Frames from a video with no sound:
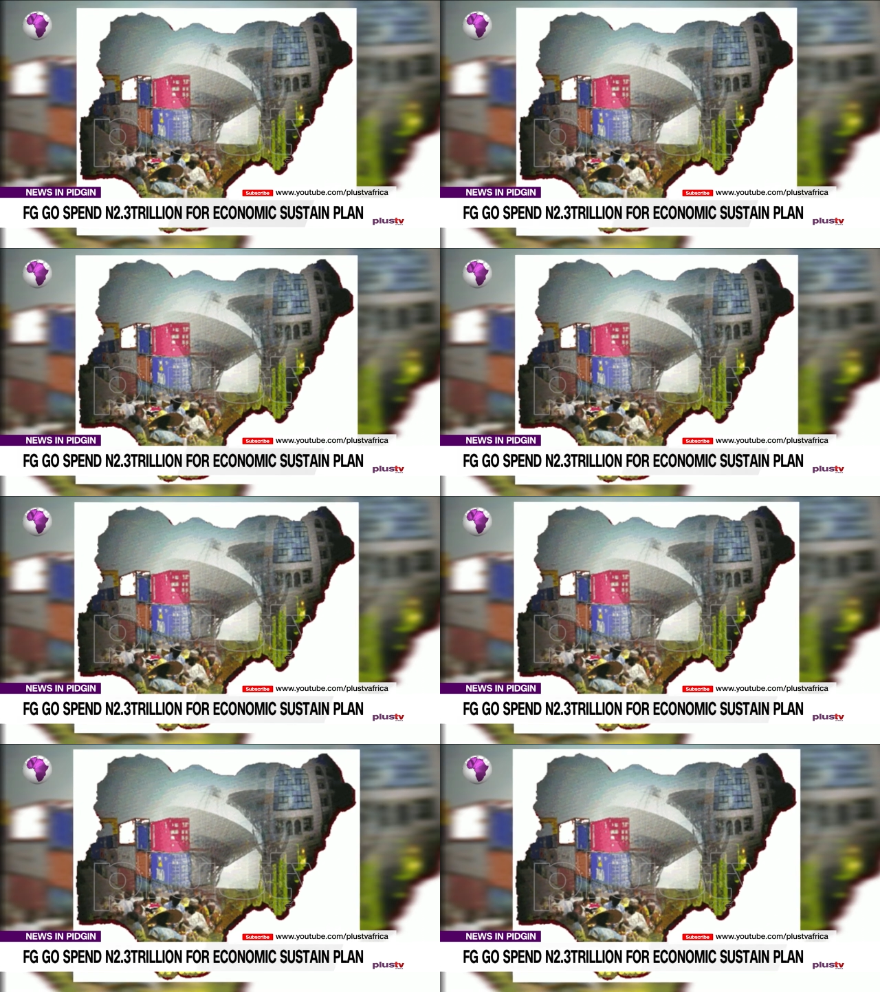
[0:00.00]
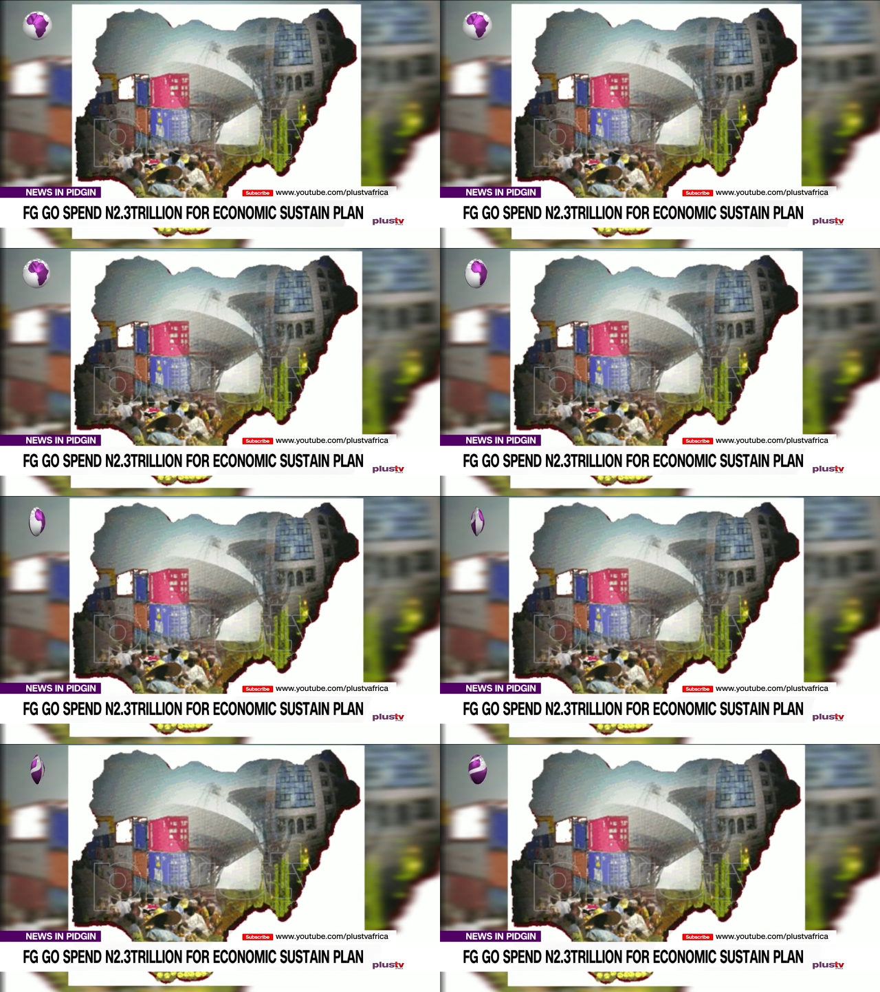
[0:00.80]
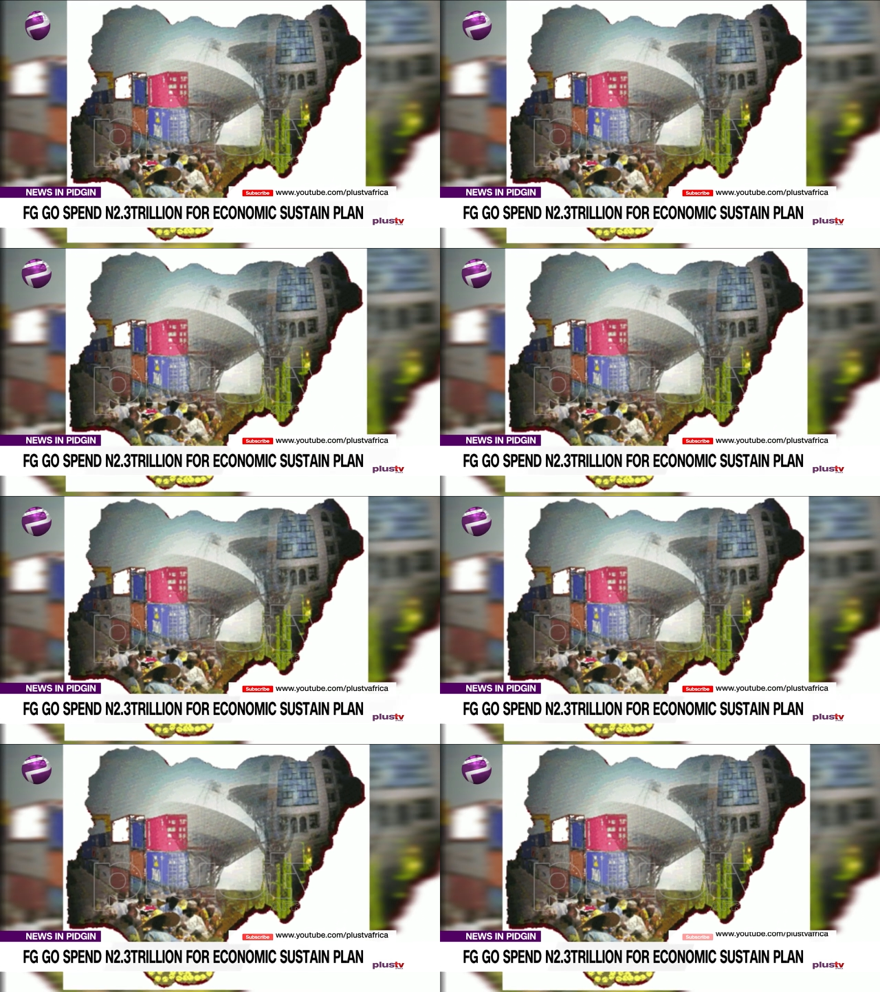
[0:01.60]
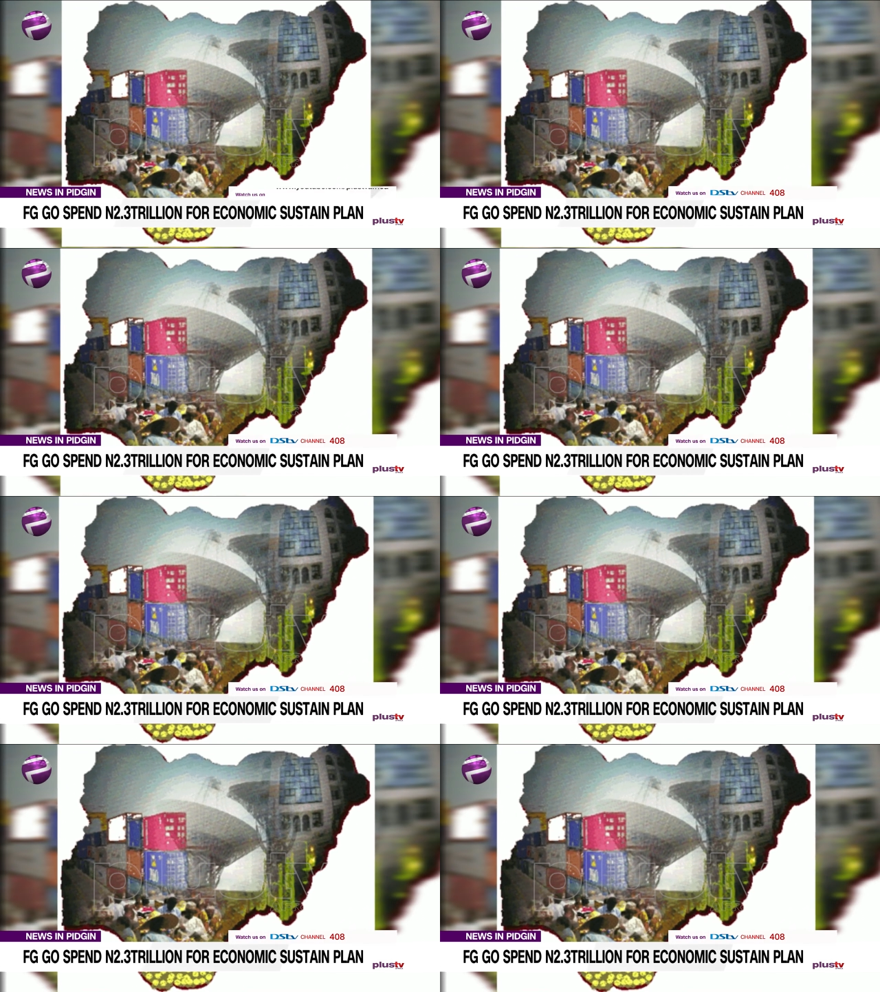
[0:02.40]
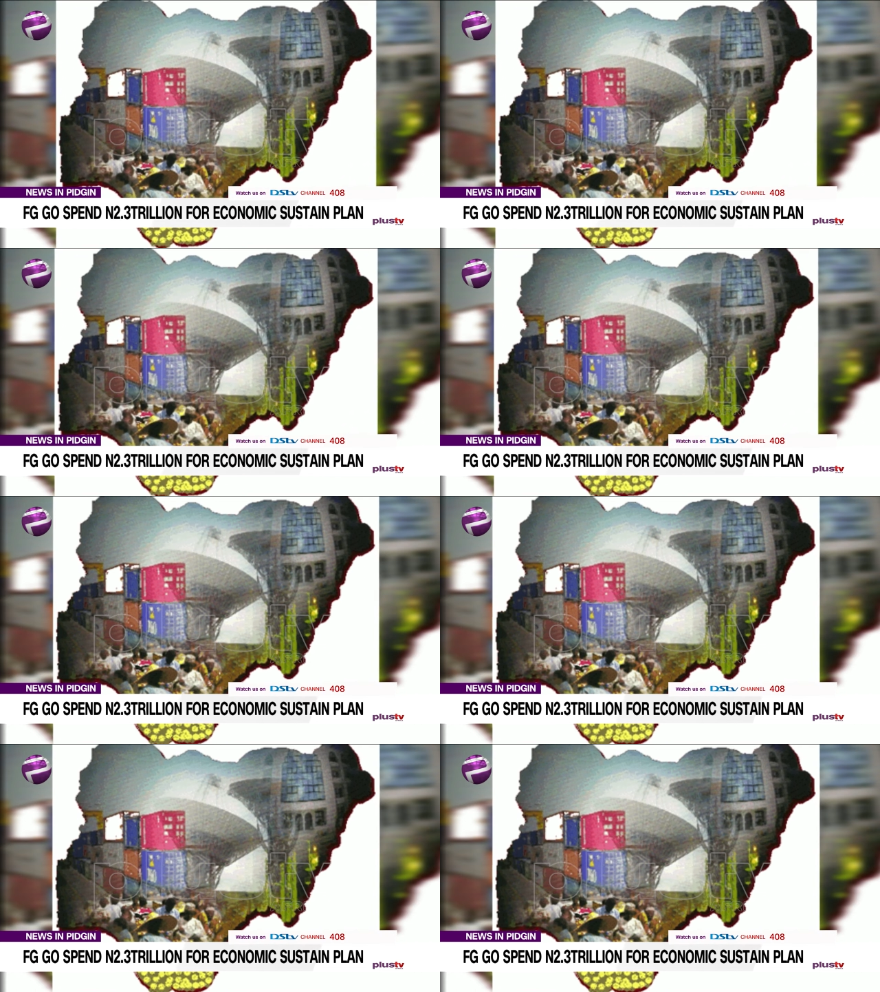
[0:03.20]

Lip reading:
No face is visible, so there are no lips to read.